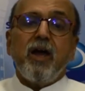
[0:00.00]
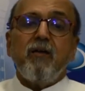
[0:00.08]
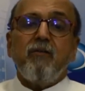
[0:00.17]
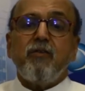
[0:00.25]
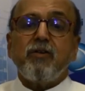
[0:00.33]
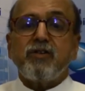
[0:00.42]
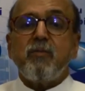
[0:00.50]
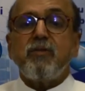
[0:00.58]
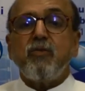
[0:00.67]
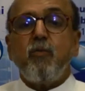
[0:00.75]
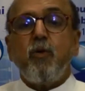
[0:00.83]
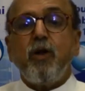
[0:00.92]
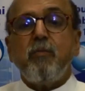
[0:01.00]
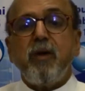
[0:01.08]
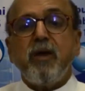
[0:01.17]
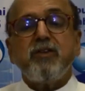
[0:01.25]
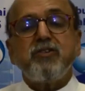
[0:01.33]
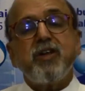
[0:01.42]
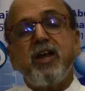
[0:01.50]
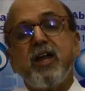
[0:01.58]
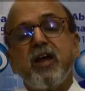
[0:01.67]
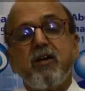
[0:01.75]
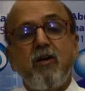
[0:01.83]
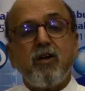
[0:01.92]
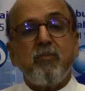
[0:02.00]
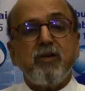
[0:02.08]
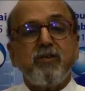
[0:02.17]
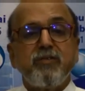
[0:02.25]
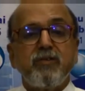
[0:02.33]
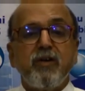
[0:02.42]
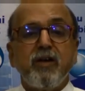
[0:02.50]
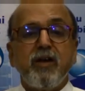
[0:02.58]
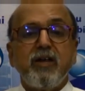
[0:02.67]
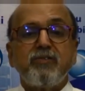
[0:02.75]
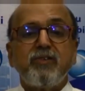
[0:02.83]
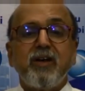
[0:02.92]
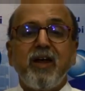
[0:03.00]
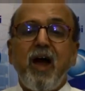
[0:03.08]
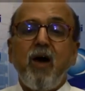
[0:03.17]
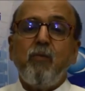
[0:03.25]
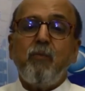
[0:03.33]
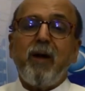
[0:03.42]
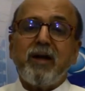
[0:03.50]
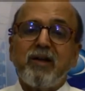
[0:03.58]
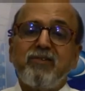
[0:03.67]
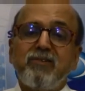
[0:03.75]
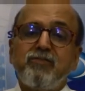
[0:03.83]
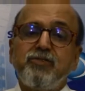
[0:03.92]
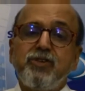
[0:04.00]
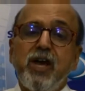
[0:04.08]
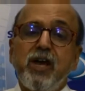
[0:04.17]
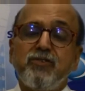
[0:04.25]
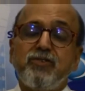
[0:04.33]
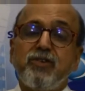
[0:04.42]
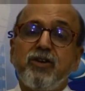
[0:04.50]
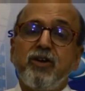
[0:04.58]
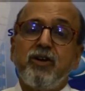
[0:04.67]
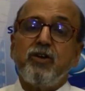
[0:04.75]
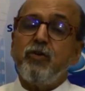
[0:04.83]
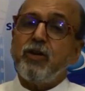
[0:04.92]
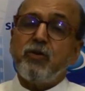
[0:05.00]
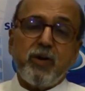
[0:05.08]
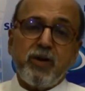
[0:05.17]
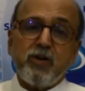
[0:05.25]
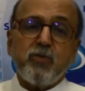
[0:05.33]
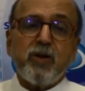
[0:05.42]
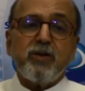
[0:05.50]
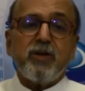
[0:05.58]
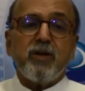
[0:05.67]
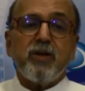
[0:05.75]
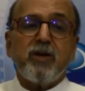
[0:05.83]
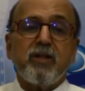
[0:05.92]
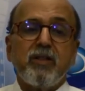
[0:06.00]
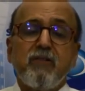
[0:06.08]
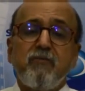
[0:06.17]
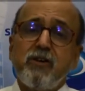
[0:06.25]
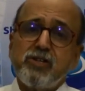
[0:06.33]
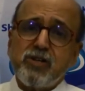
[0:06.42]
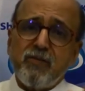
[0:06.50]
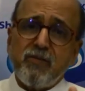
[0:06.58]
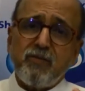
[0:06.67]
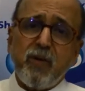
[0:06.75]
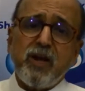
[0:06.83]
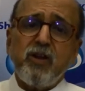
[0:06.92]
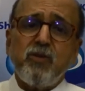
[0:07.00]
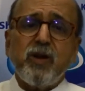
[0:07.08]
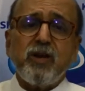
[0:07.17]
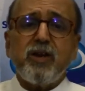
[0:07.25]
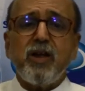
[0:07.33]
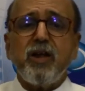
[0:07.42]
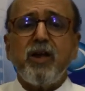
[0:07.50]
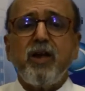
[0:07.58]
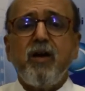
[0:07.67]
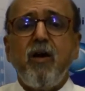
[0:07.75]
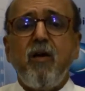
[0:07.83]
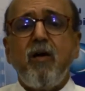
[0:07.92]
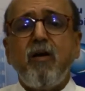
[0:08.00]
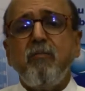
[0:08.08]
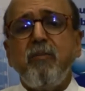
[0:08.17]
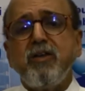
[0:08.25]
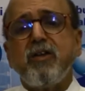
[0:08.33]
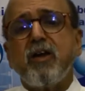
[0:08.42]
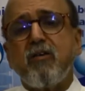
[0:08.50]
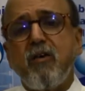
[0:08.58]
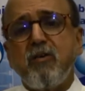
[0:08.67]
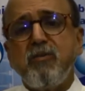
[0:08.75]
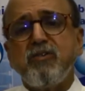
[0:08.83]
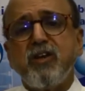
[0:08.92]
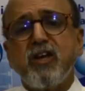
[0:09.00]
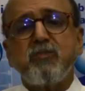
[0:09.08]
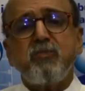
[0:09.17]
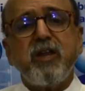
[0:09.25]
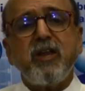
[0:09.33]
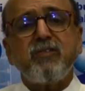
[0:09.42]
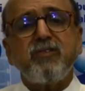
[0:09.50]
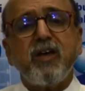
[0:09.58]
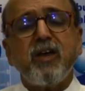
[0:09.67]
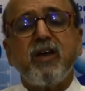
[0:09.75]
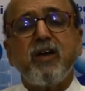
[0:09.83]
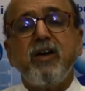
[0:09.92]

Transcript: for some of the world major trading economies illustrate how patterns have changed during 2020. In the first half of 2020, all major economies are experiencing